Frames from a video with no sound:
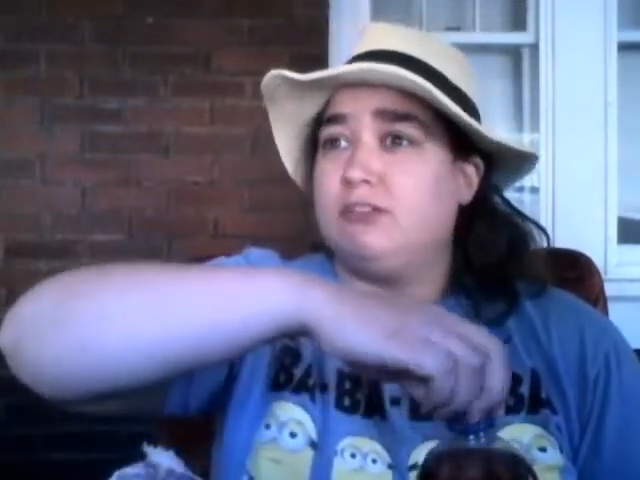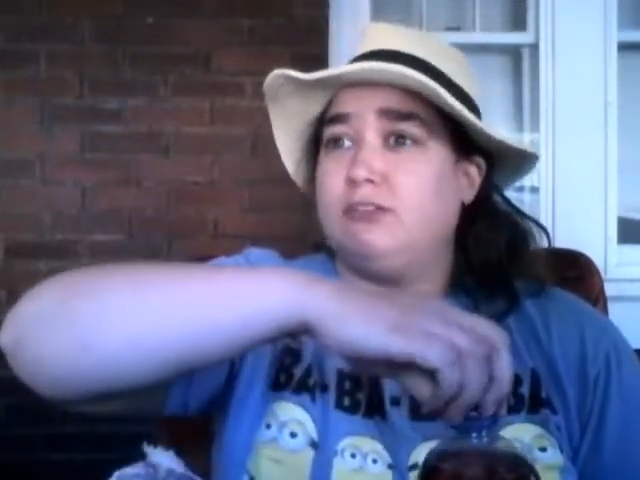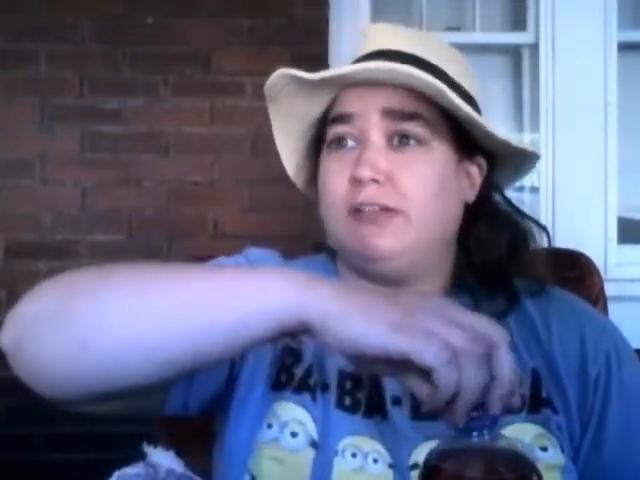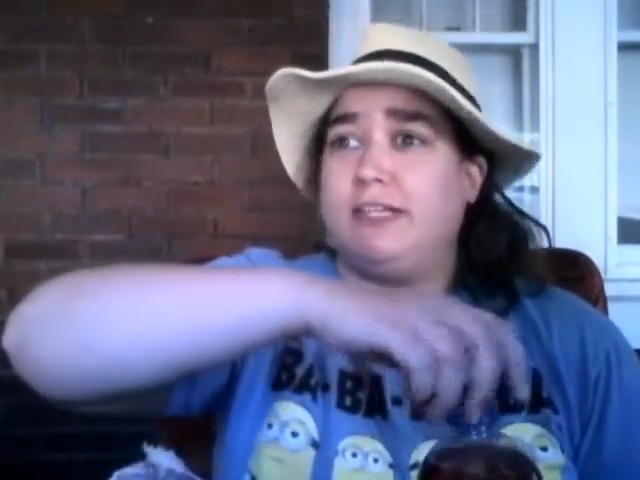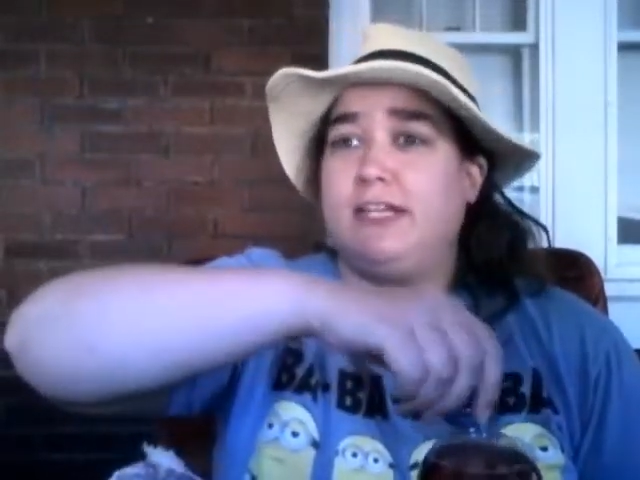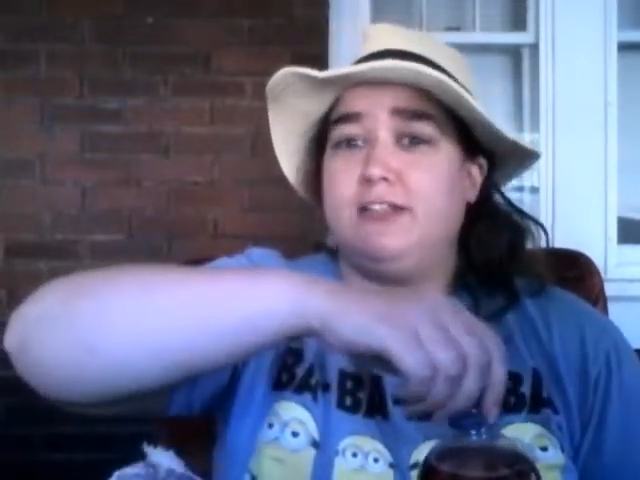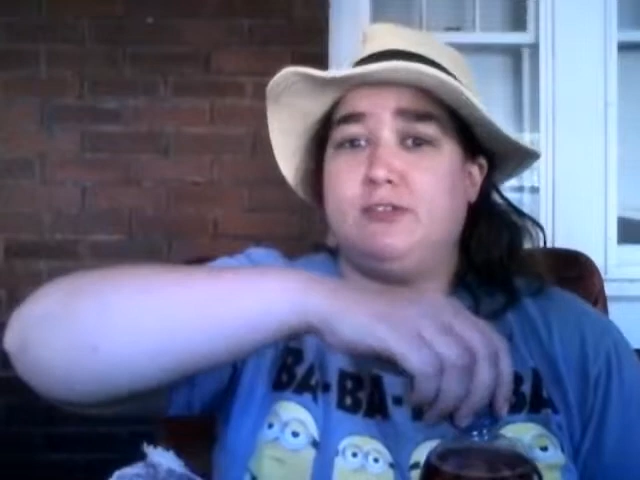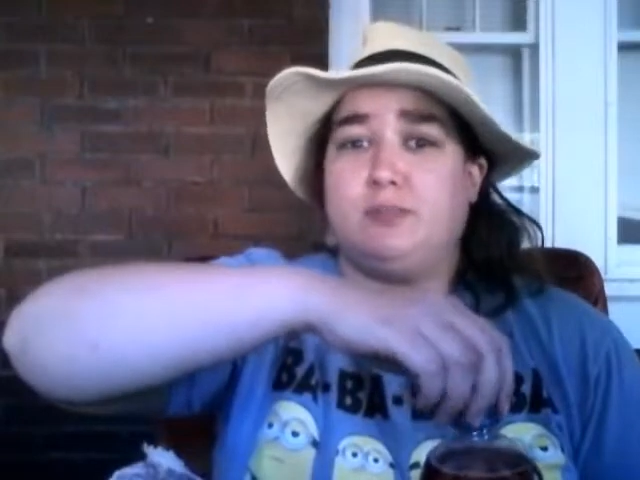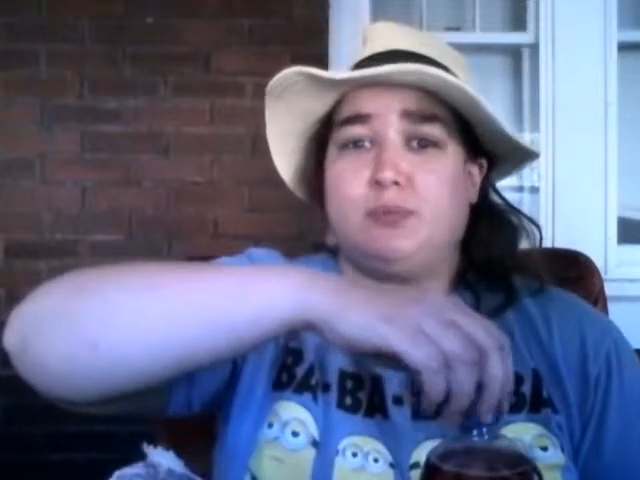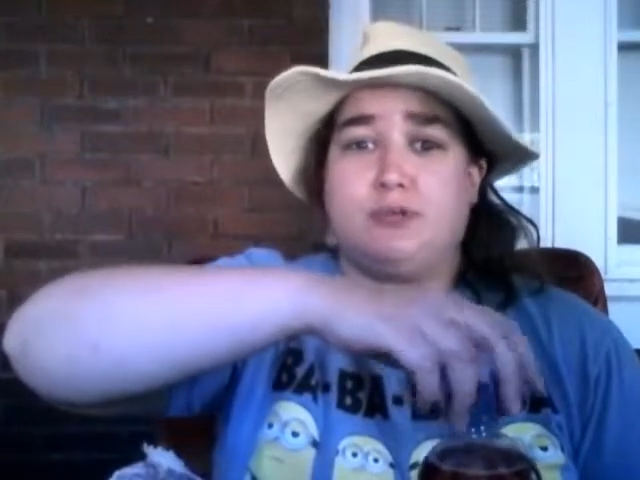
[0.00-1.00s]
so I can't
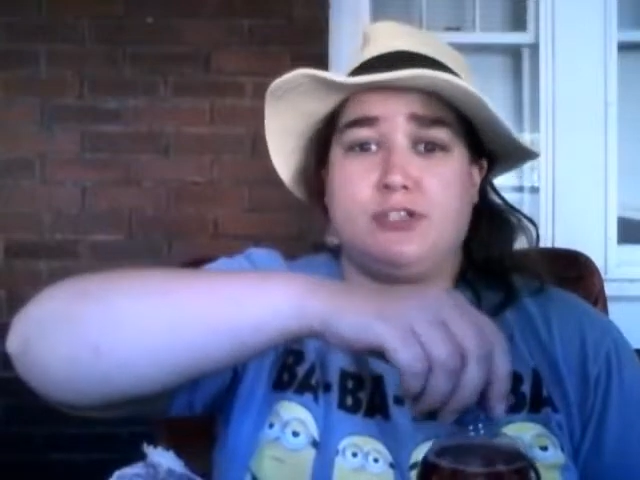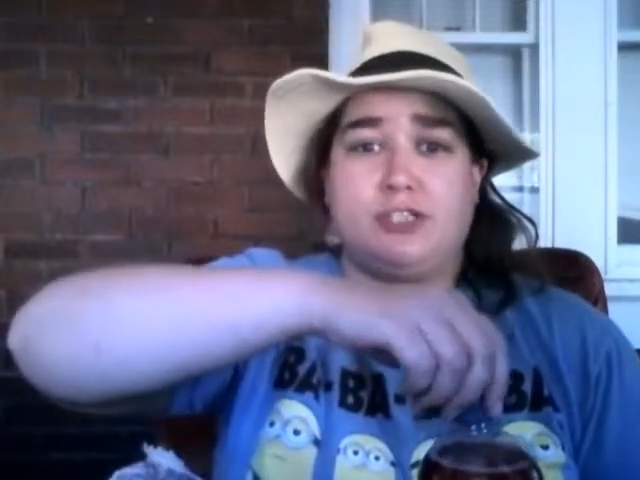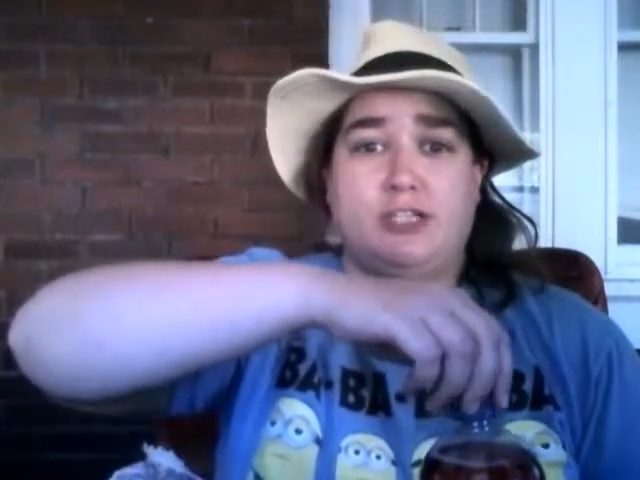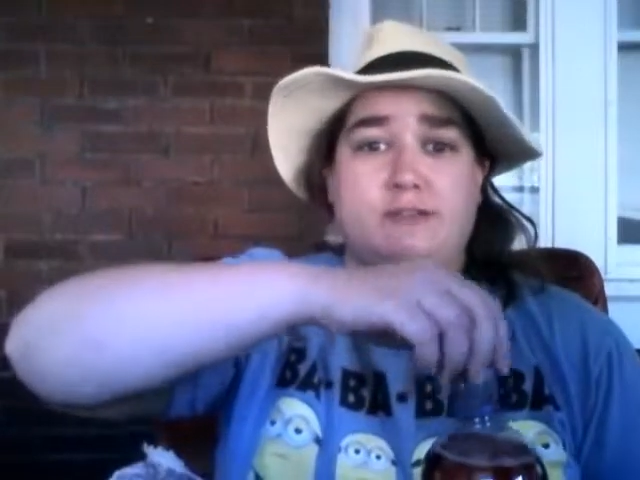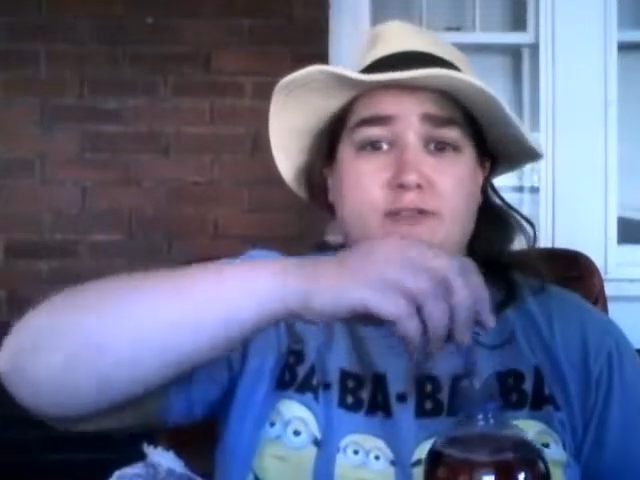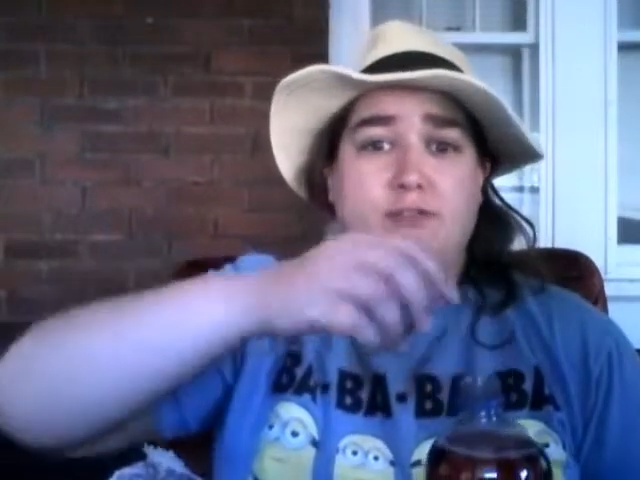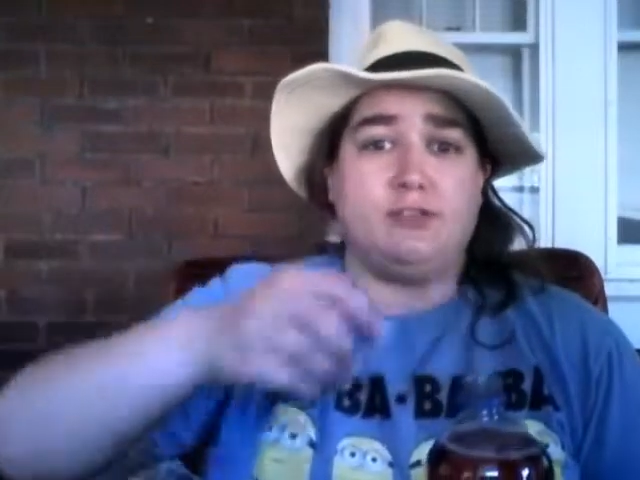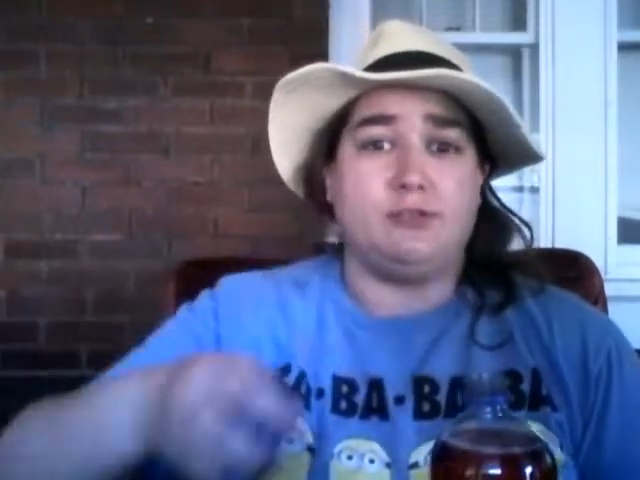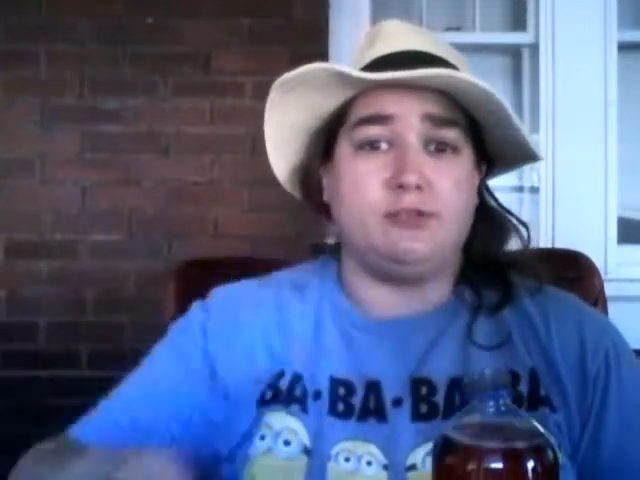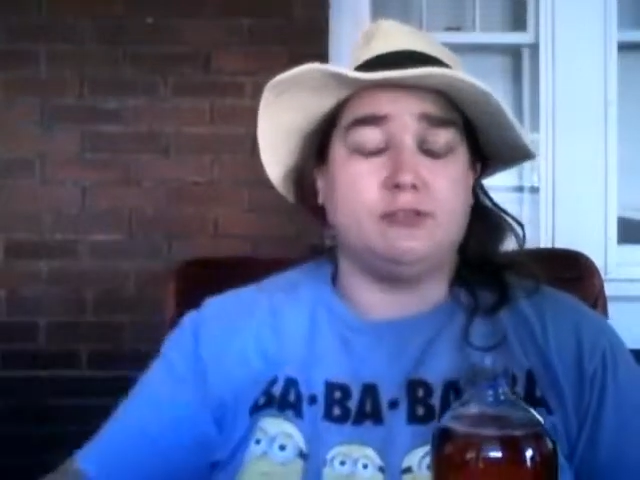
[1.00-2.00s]
do a pour shot for
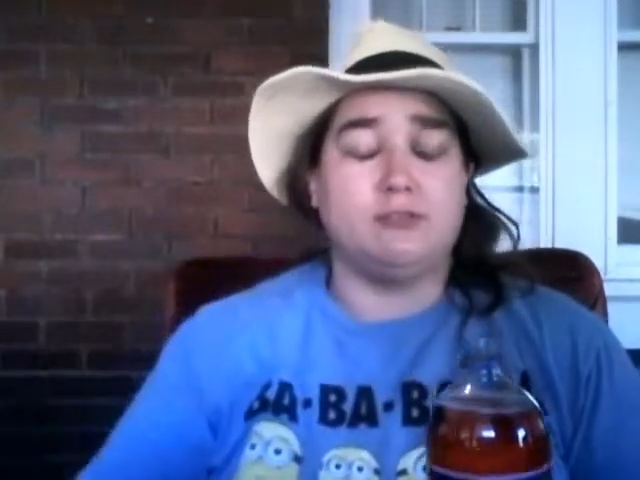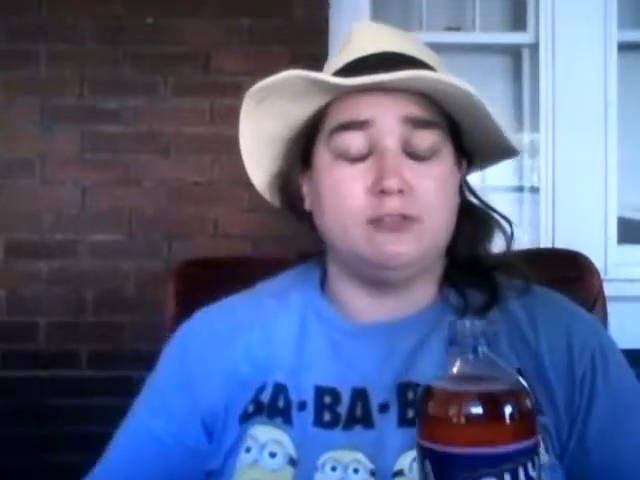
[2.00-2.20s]
you.